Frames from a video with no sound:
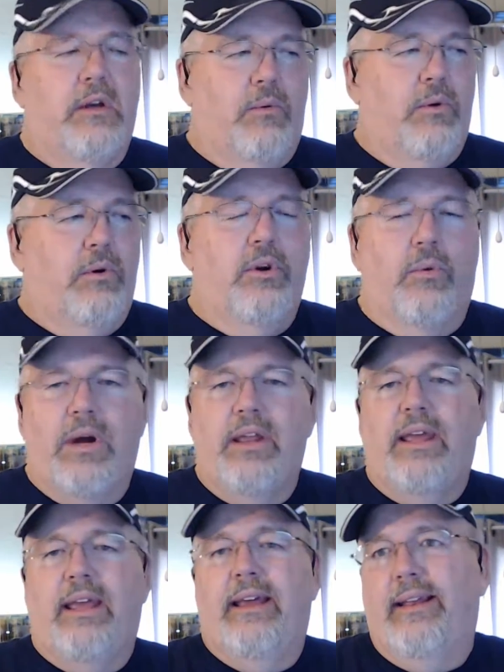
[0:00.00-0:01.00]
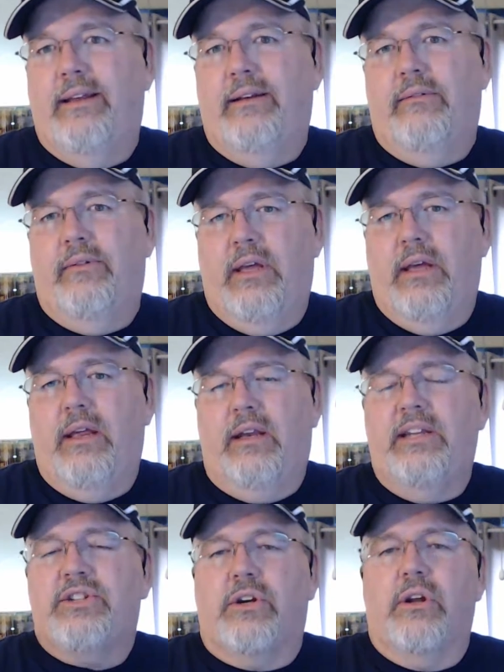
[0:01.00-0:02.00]
Why, and at
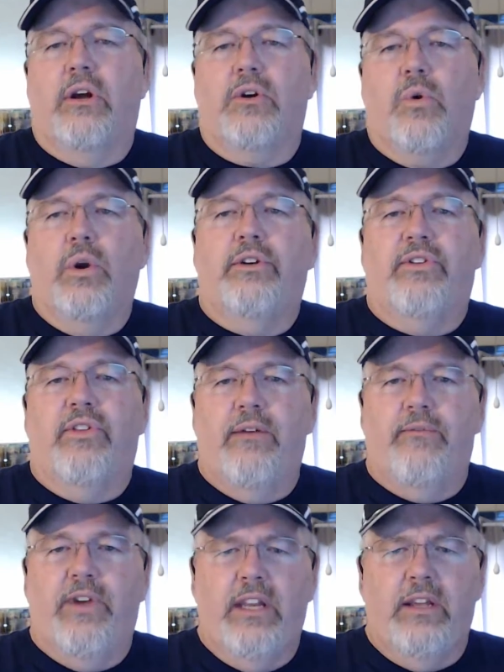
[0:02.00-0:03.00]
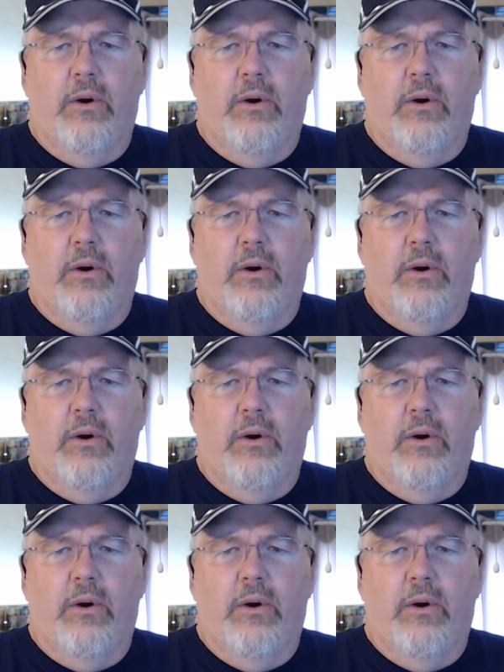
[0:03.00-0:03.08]
least according to that video.